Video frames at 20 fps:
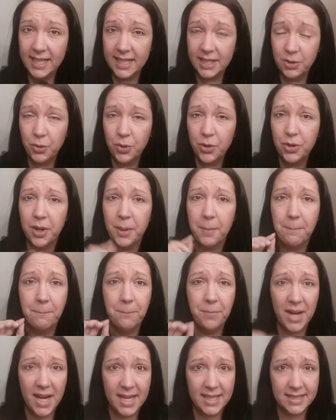can order
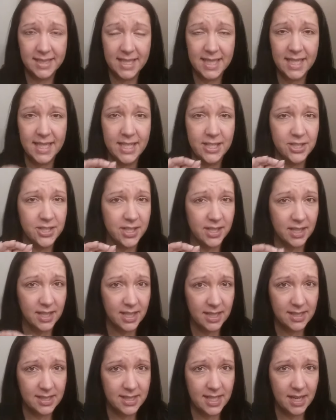it. But here's a
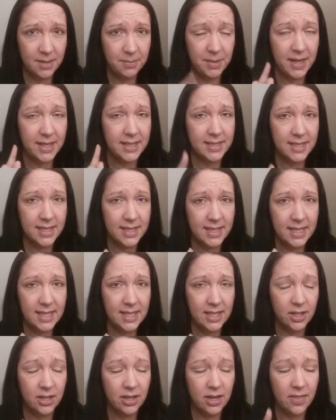little tip. I did
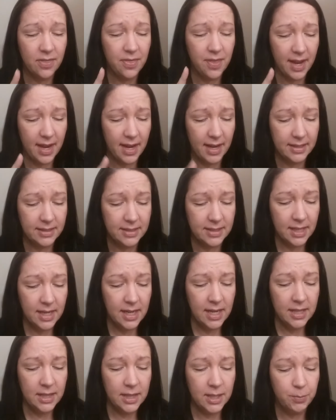hear that
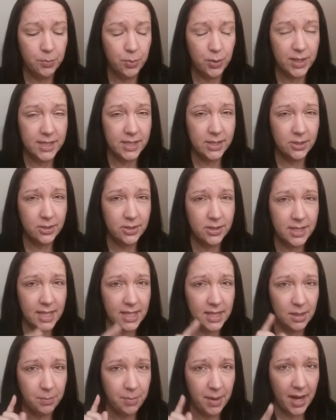the bristles
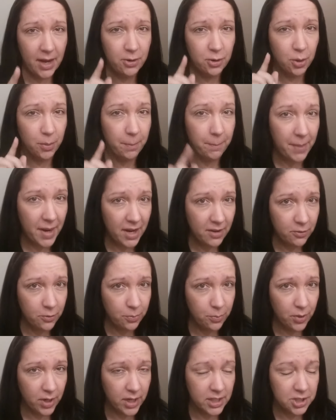in the powder
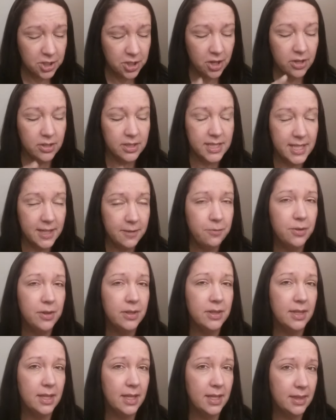puff brush are
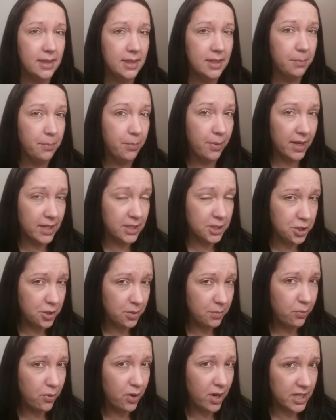different than the
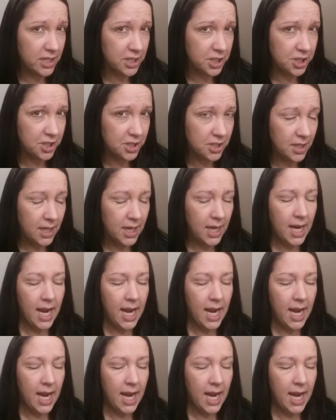blusher brush,